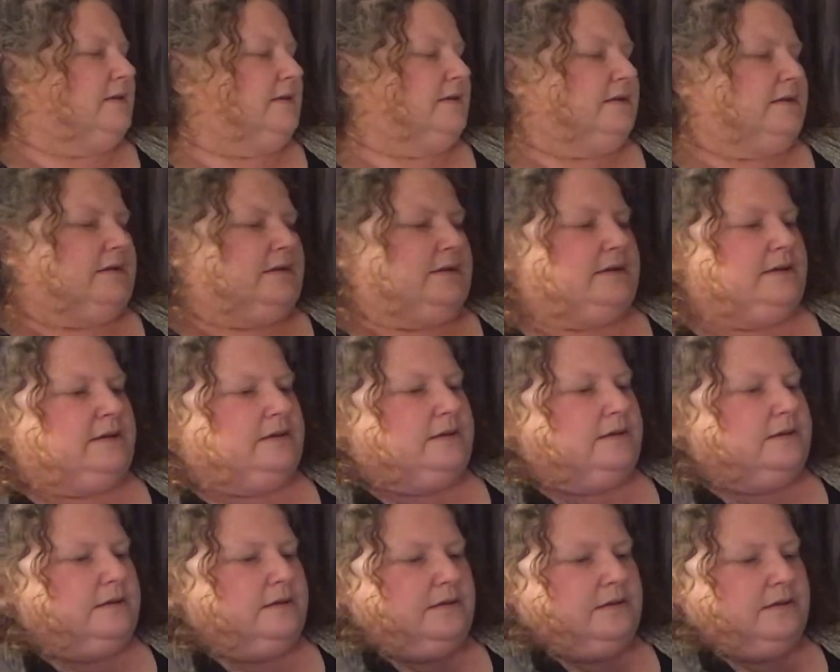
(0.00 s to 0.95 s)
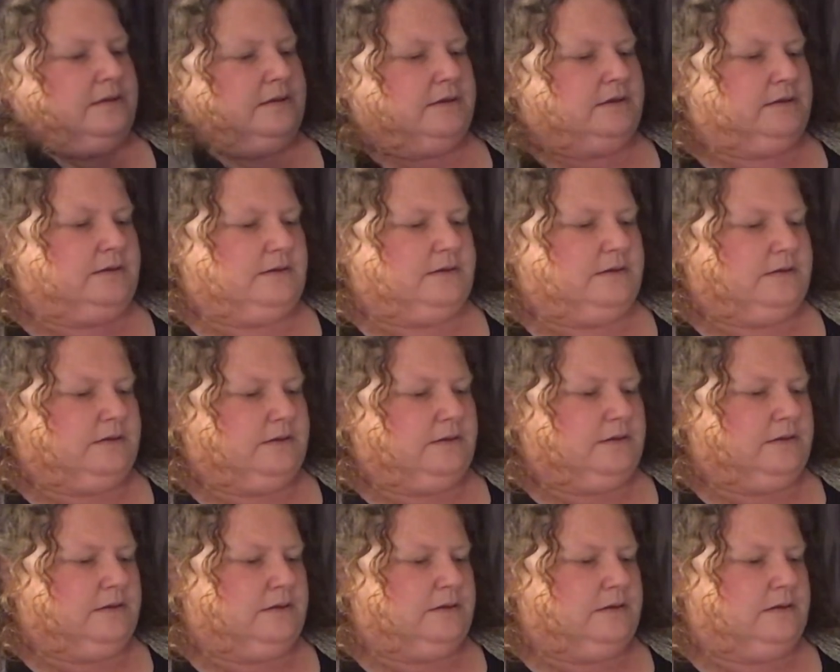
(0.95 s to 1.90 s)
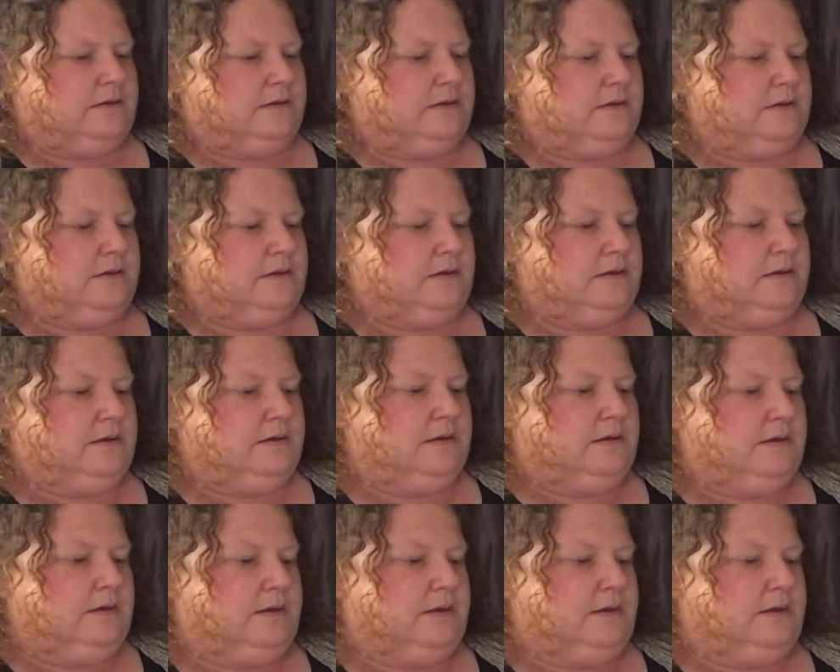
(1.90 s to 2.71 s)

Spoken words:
[no speech]